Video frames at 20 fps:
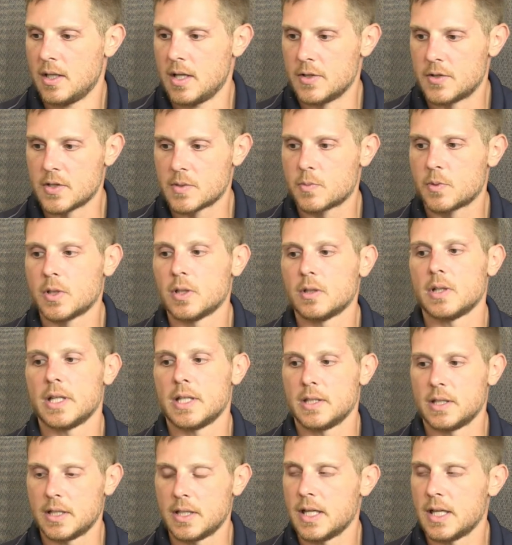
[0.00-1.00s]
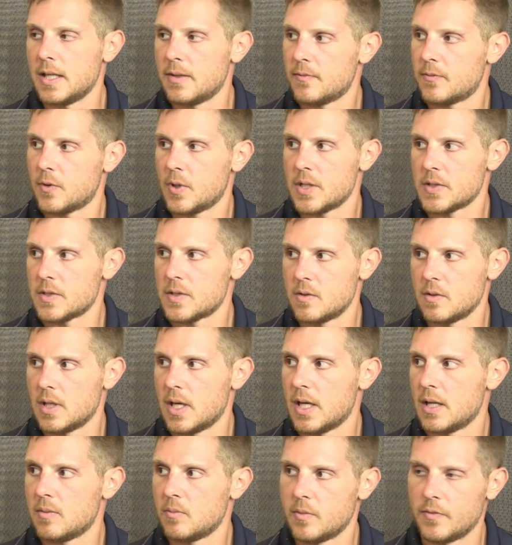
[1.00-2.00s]
It's just pretty late in the game for us to do
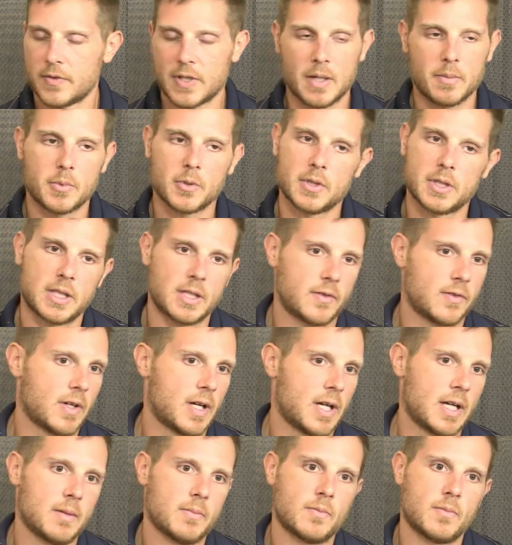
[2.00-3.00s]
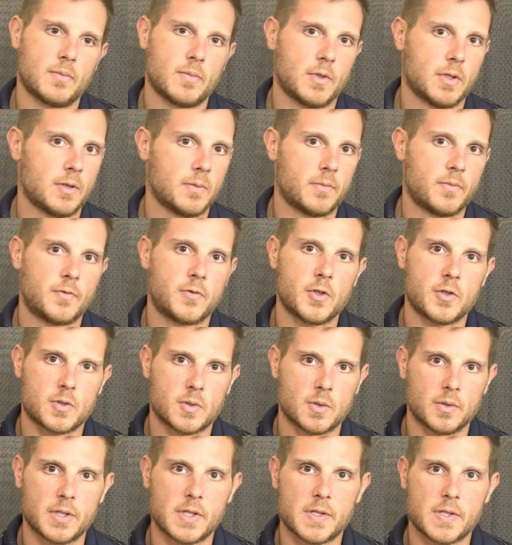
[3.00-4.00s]
that, and we've got plenty of time. You know,
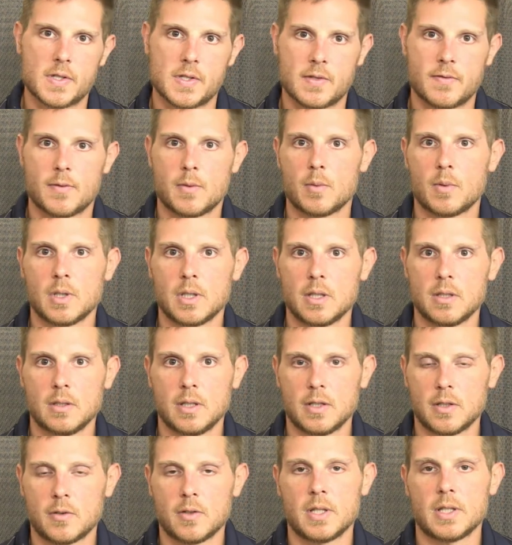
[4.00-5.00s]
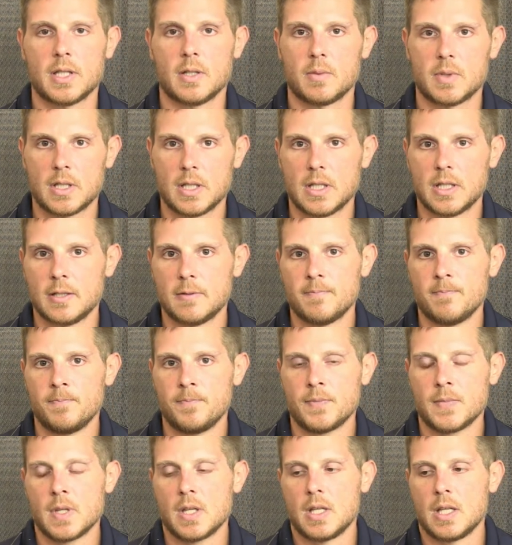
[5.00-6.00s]
future releases if we want to integrate that, we can.
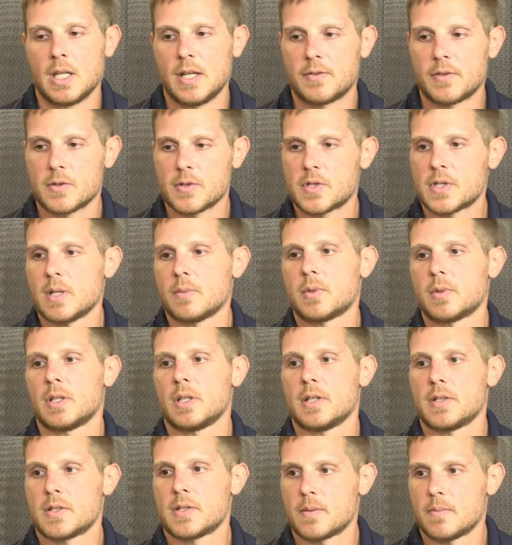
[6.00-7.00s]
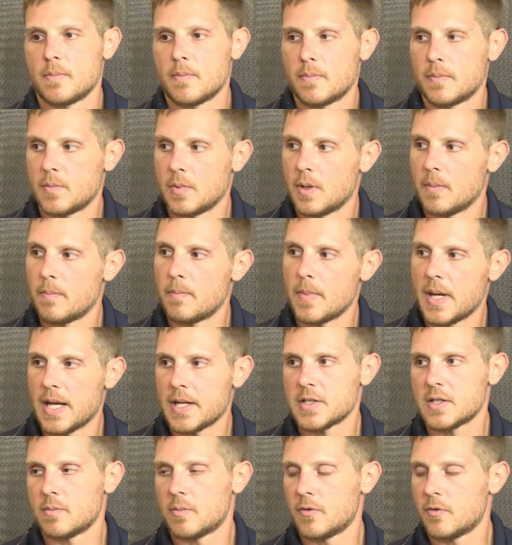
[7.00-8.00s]
Yeah. If there's something that's a
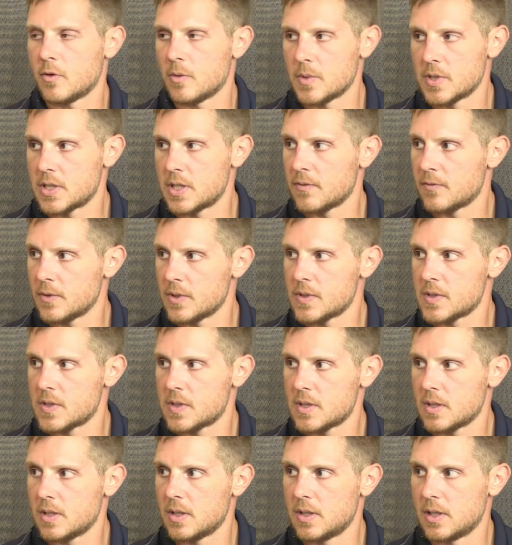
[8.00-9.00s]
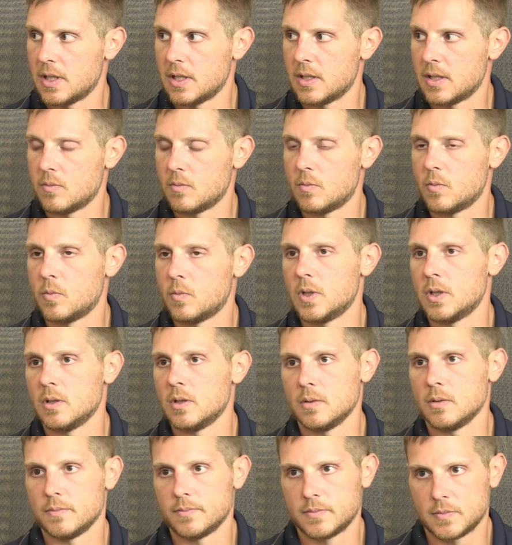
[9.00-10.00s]
massive performance difference, then
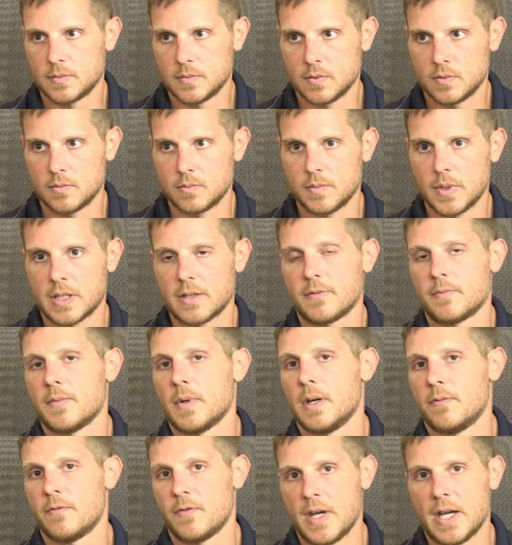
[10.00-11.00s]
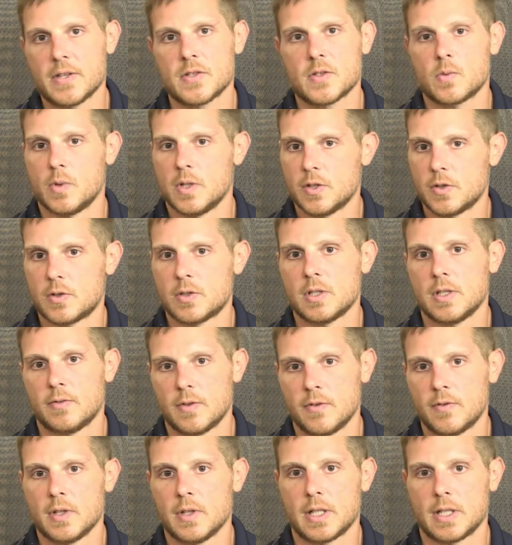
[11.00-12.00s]
we'll make a, a fast switch if
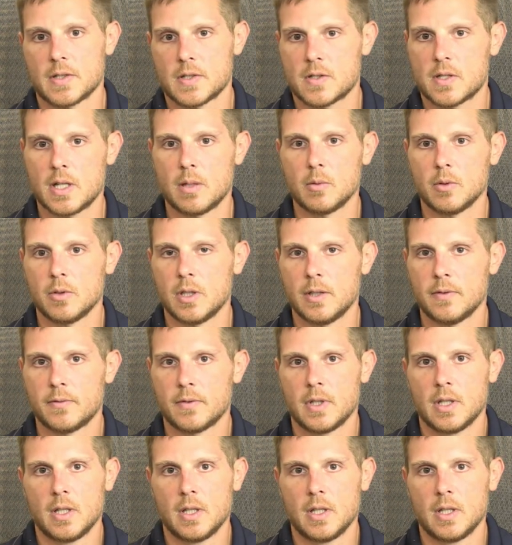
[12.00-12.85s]
we feel like it's stable enough.